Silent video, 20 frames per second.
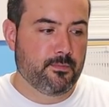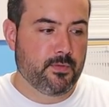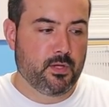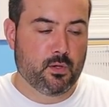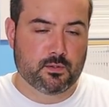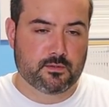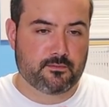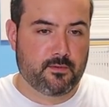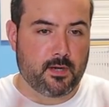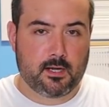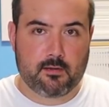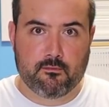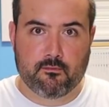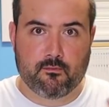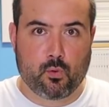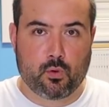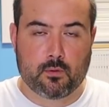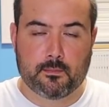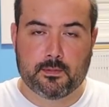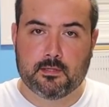is very
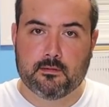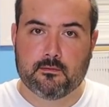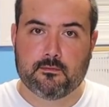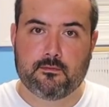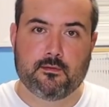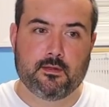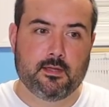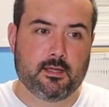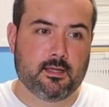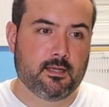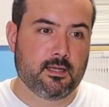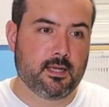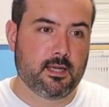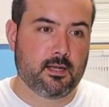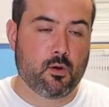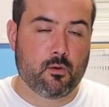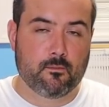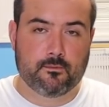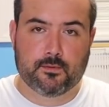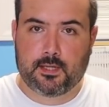informative
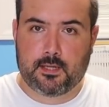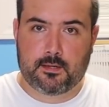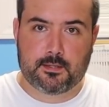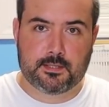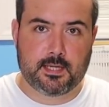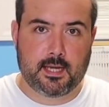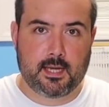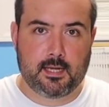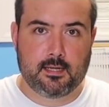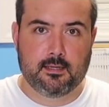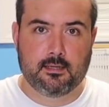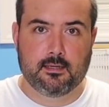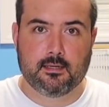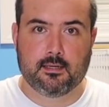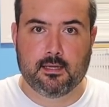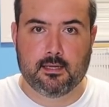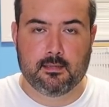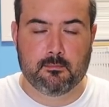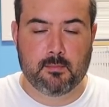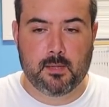and hopefully entertaining,
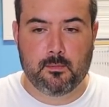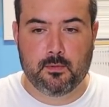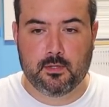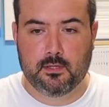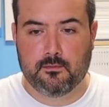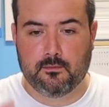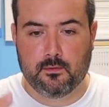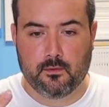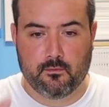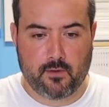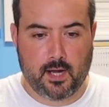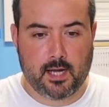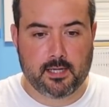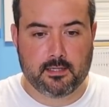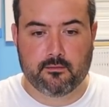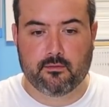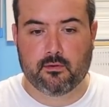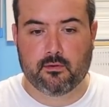and maybe you find